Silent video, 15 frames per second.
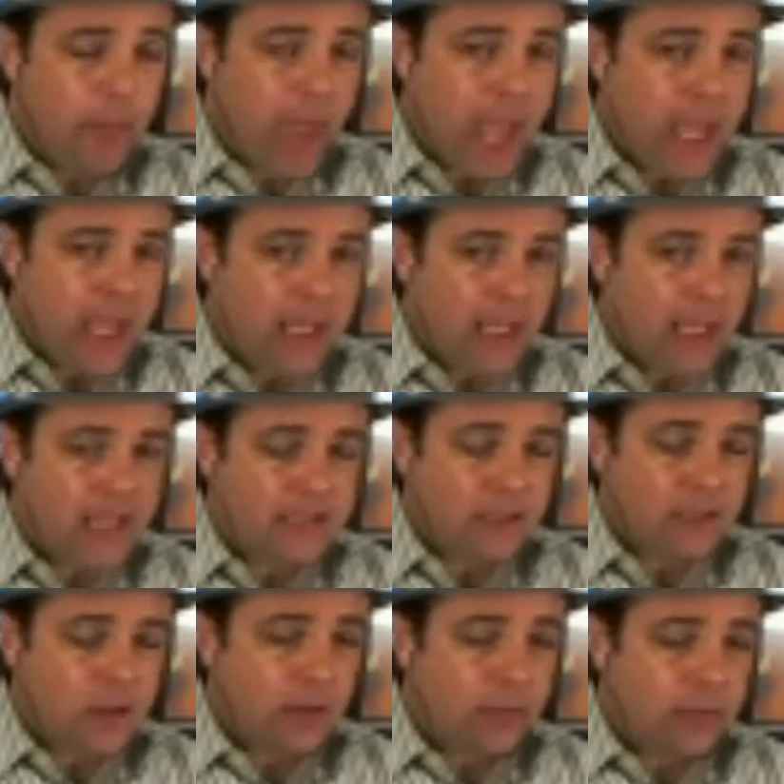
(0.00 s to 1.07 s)
bank
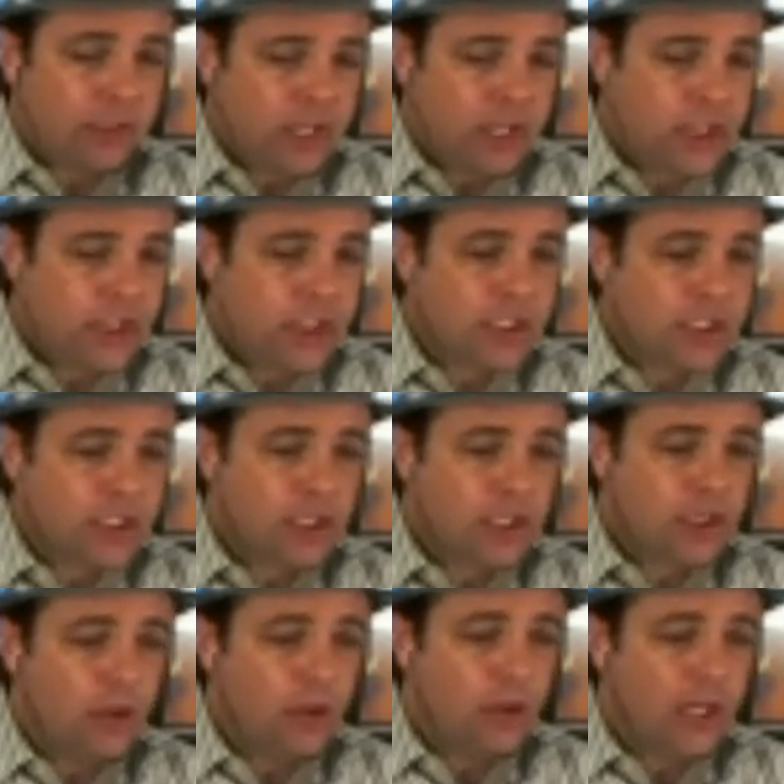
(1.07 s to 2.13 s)
has a competition to
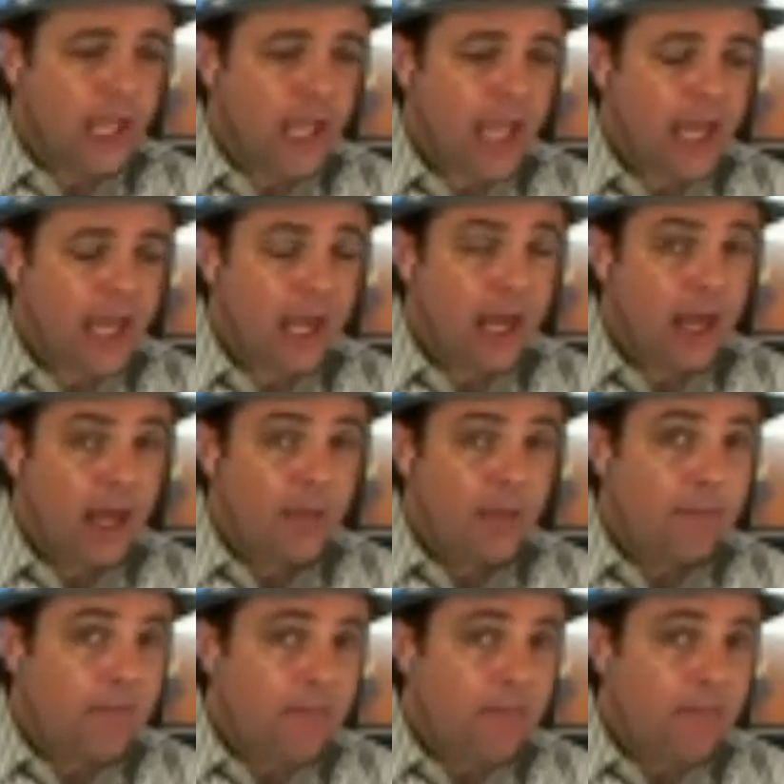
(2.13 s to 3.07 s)
see who can